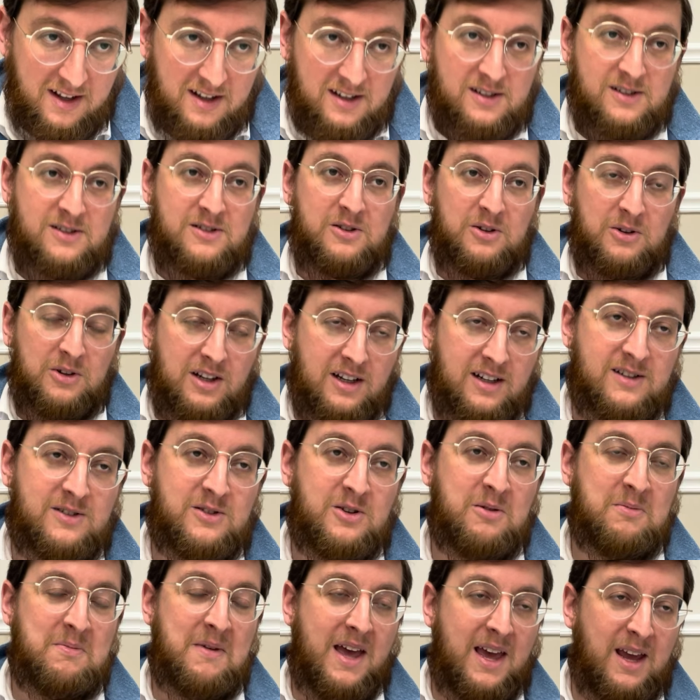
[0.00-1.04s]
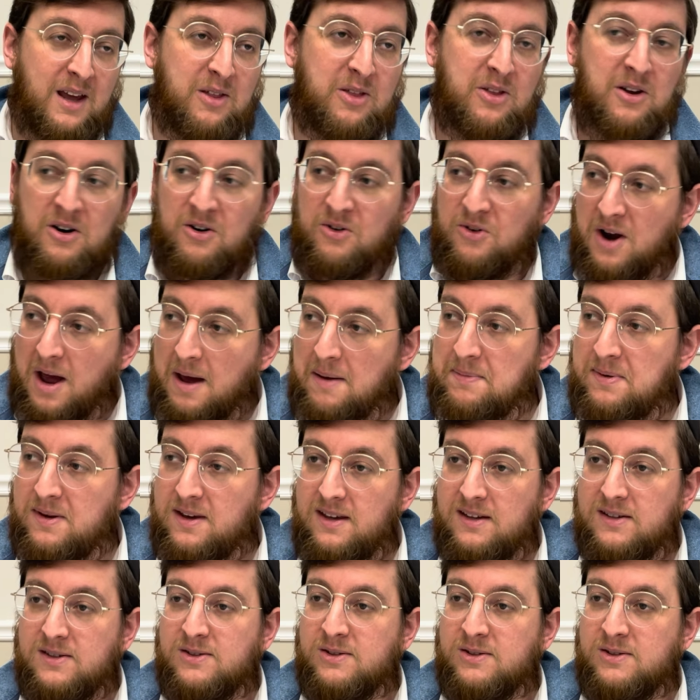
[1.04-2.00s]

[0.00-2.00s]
Students who make their Rebbe